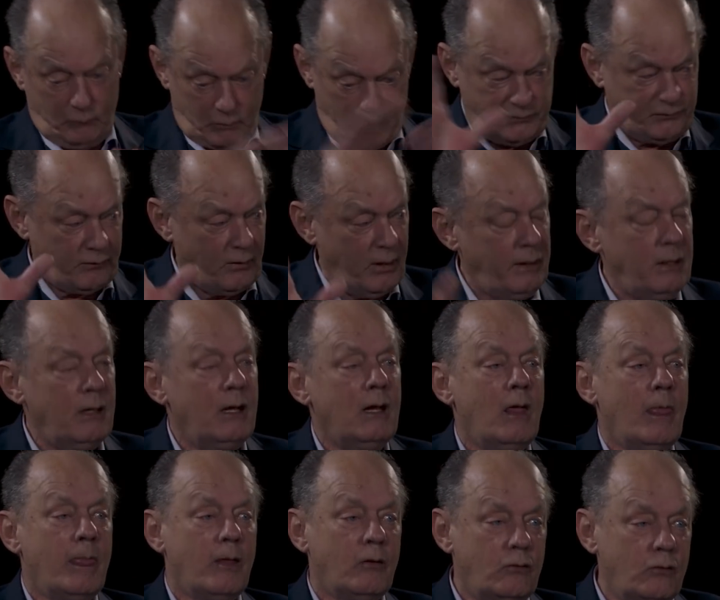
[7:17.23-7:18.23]
That's fine.
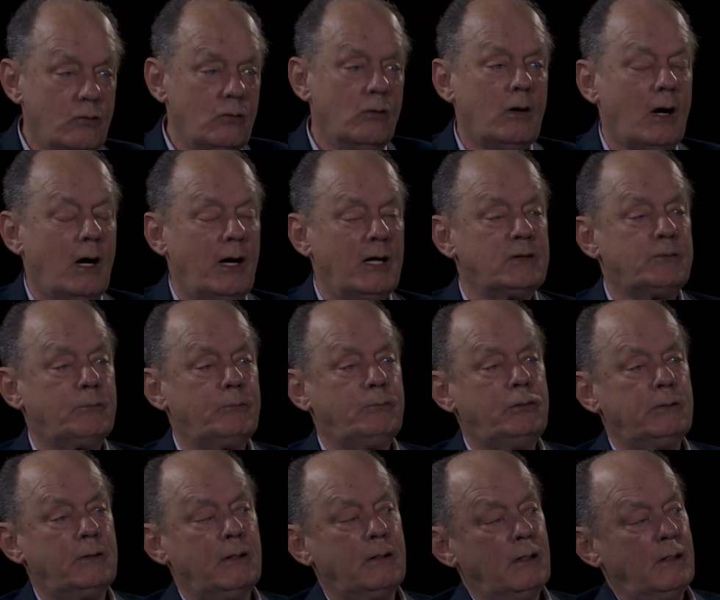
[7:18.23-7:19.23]
You guys
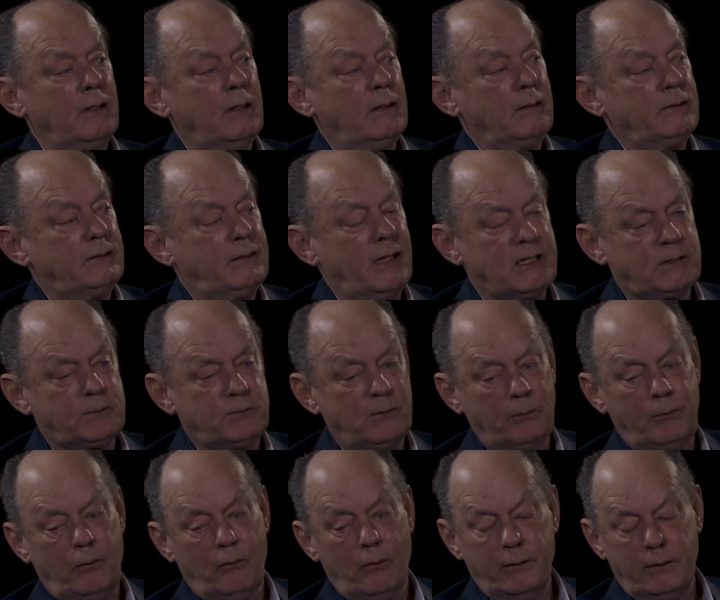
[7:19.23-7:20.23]
put a
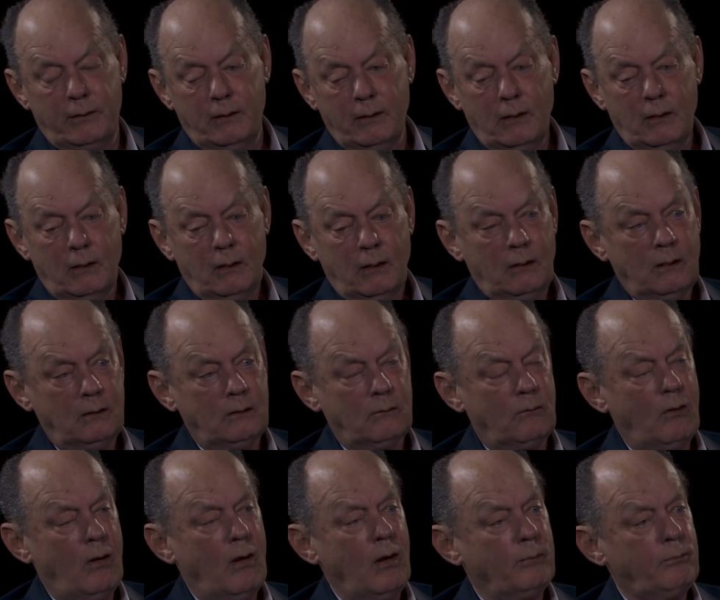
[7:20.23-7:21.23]
decimal point in the
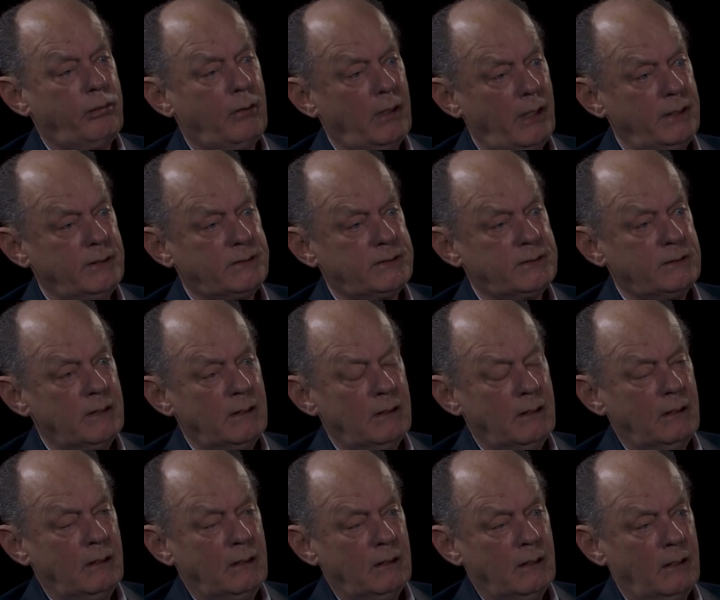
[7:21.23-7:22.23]
wrong place,
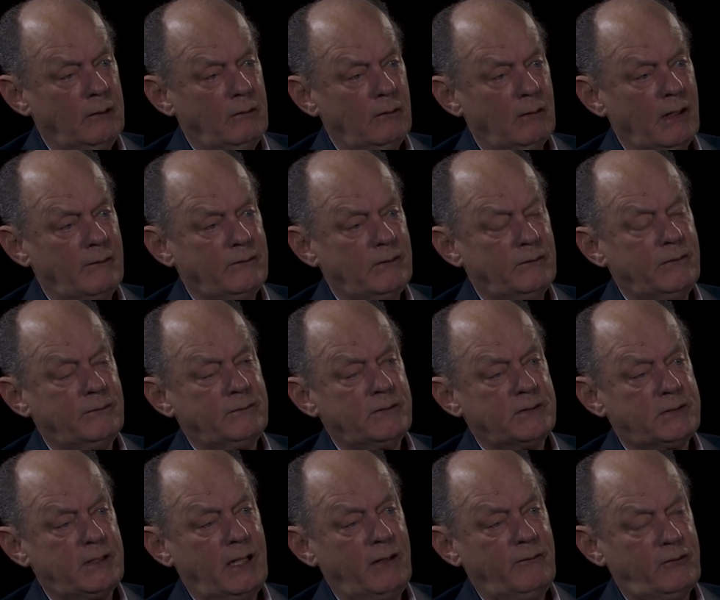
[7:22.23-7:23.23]
and you'll have the fifth
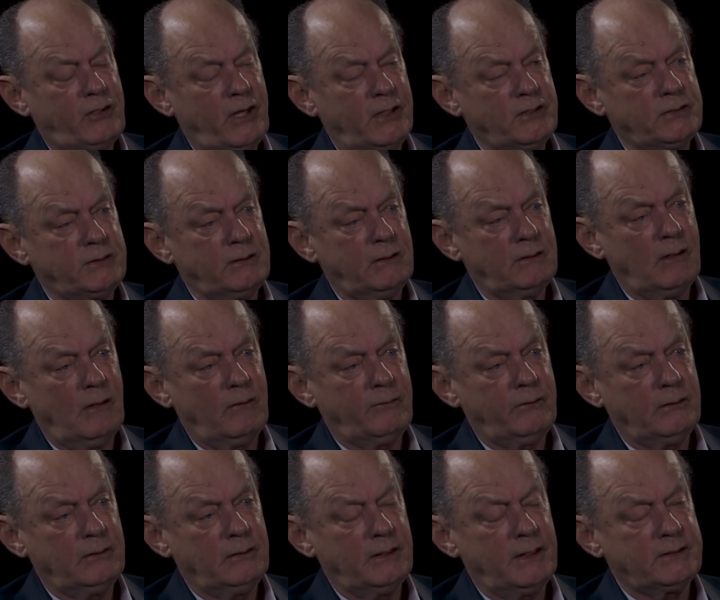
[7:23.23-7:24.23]
estate chasing you down
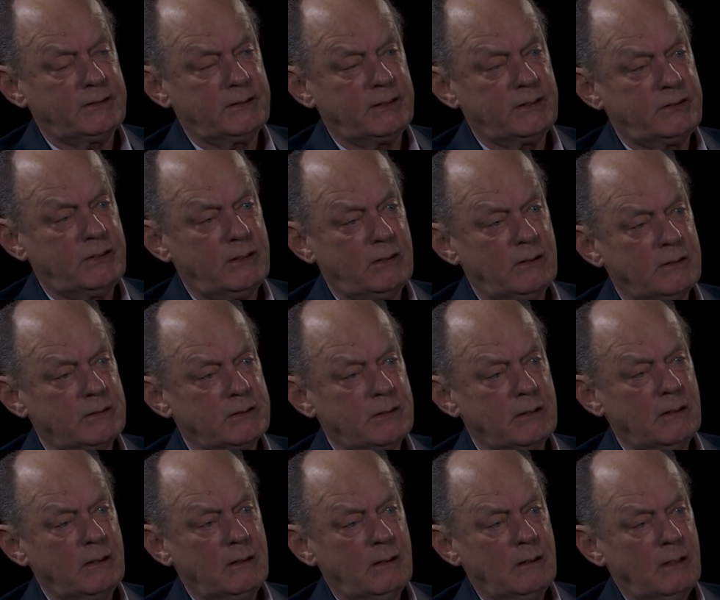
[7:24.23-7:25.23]
for the next 6 years.
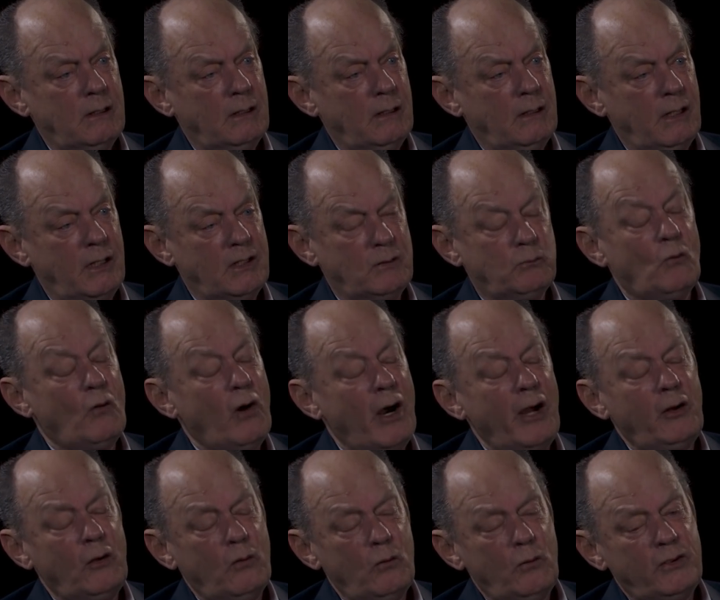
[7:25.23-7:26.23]

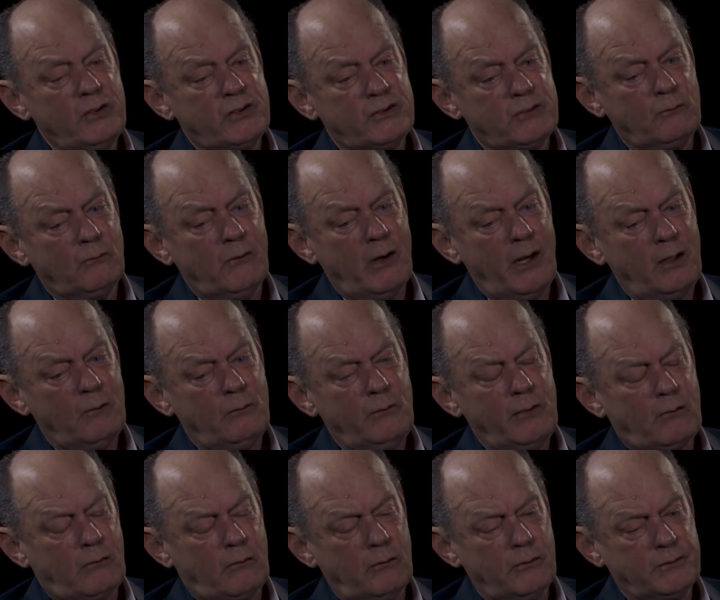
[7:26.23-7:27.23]
Why do
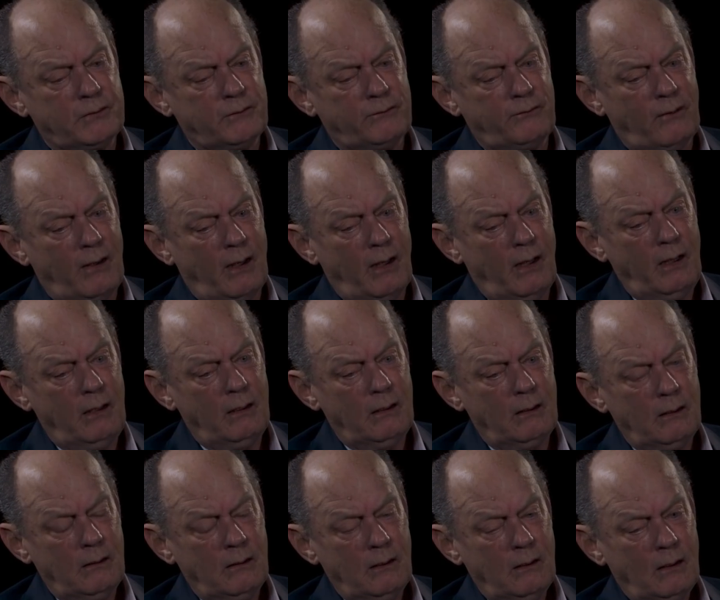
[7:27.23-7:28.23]
we crucify
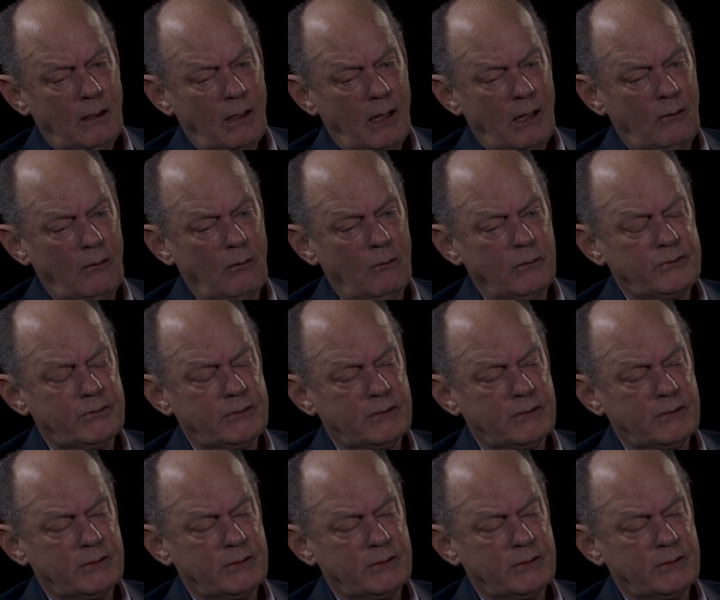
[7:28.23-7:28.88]
our own